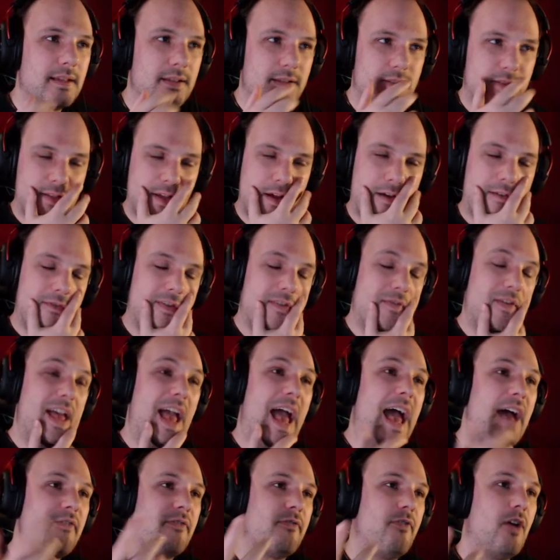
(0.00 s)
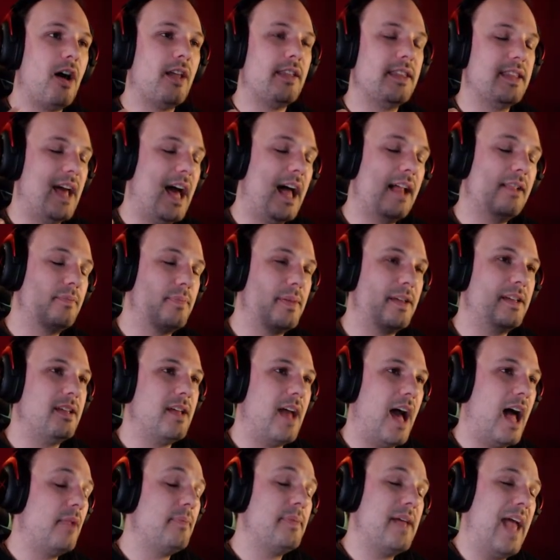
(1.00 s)
So when we have one, I'll
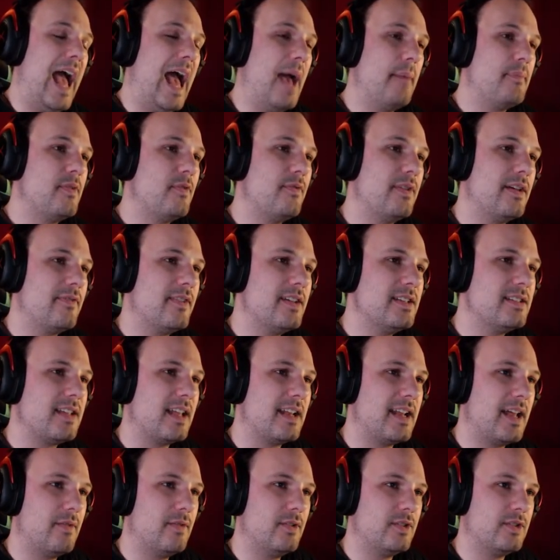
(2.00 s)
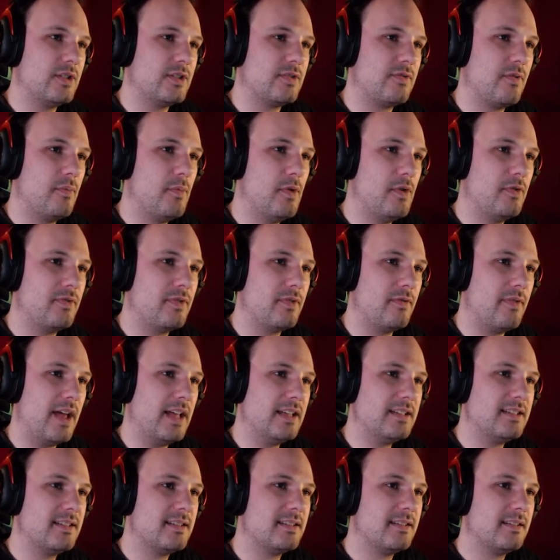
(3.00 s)
be happy with it. And I will just remove the
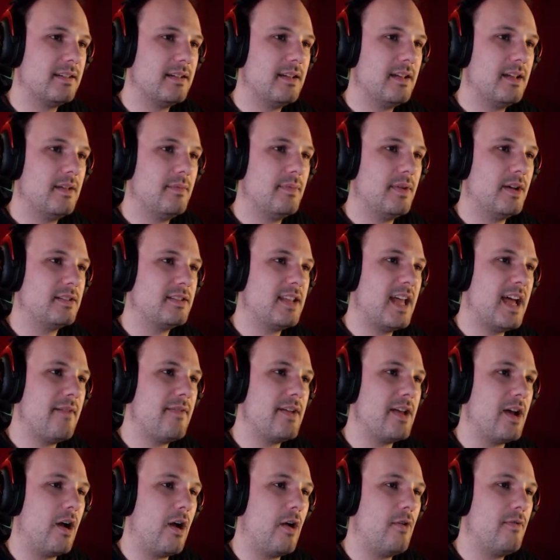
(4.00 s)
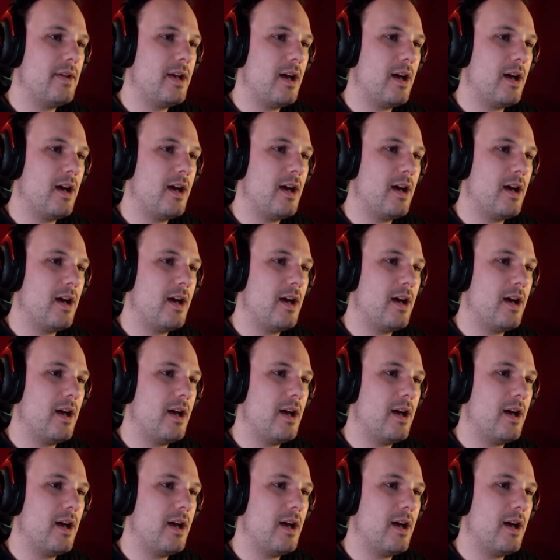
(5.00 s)
rest. But there we go.